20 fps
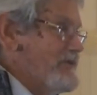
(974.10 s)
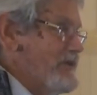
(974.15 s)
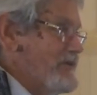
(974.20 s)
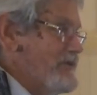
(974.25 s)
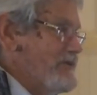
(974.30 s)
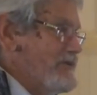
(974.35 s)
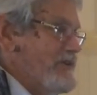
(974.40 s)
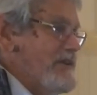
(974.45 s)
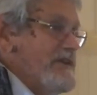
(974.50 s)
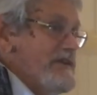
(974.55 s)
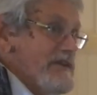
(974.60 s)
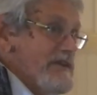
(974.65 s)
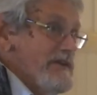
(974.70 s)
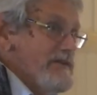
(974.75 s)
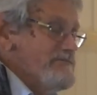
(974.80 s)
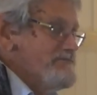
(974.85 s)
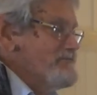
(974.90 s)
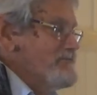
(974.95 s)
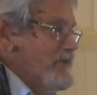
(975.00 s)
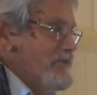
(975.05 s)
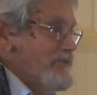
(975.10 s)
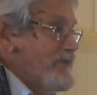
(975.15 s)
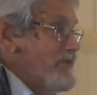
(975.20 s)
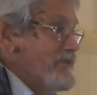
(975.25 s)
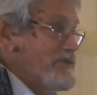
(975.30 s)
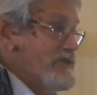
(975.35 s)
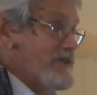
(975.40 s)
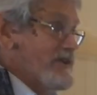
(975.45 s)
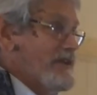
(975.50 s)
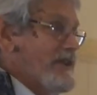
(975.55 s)
and I look and think, oh, I've
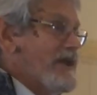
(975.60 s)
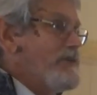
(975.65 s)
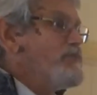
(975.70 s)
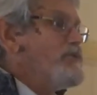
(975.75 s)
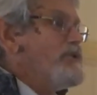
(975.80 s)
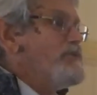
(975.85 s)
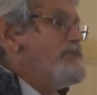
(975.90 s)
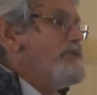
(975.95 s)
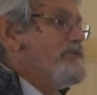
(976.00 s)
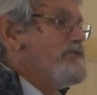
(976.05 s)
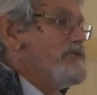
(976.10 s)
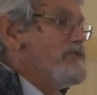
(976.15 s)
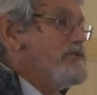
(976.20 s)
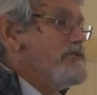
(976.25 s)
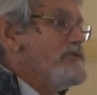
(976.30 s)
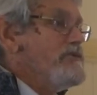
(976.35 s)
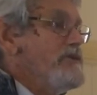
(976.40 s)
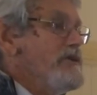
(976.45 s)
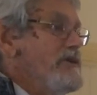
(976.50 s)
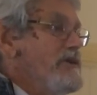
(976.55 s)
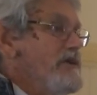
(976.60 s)
never seen that one before.